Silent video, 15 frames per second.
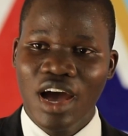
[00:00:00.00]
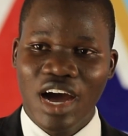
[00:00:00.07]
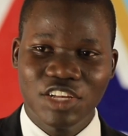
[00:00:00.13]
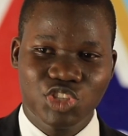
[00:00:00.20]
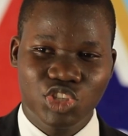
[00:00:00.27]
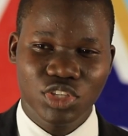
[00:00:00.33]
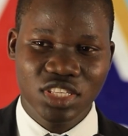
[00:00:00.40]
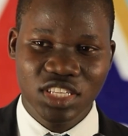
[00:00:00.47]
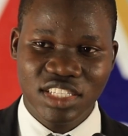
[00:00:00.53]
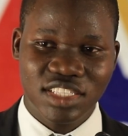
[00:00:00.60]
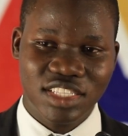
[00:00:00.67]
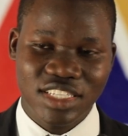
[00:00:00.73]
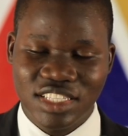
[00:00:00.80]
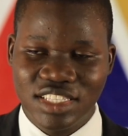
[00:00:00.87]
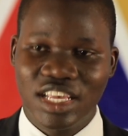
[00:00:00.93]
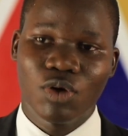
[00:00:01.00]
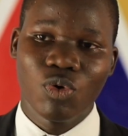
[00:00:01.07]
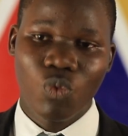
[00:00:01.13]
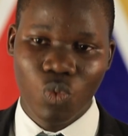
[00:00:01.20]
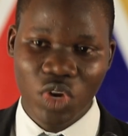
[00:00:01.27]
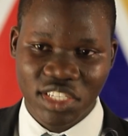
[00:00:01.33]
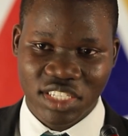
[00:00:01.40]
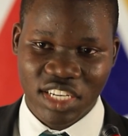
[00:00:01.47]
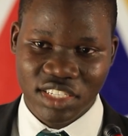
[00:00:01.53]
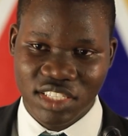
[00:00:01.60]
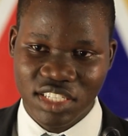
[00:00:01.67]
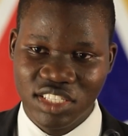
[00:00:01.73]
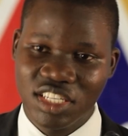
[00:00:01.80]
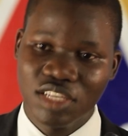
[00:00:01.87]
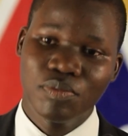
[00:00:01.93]
And so this is a weak tax
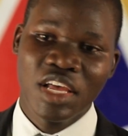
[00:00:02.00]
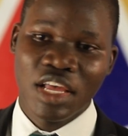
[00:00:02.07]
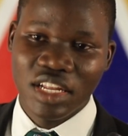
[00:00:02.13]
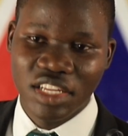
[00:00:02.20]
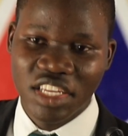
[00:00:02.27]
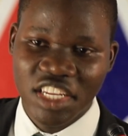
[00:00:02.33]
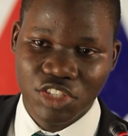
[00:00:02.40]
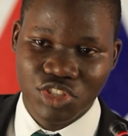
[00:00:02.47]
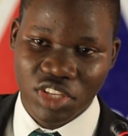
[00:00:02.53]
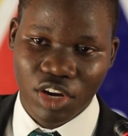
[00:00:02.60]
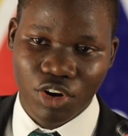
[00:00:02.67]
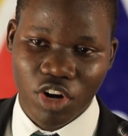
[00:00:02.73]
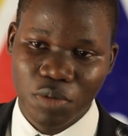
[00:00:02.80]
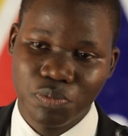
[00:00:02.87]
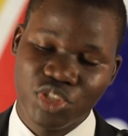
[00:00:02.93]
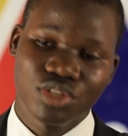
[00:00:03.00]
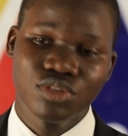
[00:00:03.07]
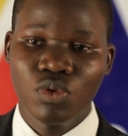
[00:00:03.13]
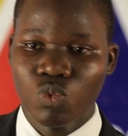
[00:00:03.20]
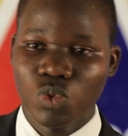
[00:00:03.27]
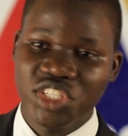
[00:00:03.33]
system leading to the corruption,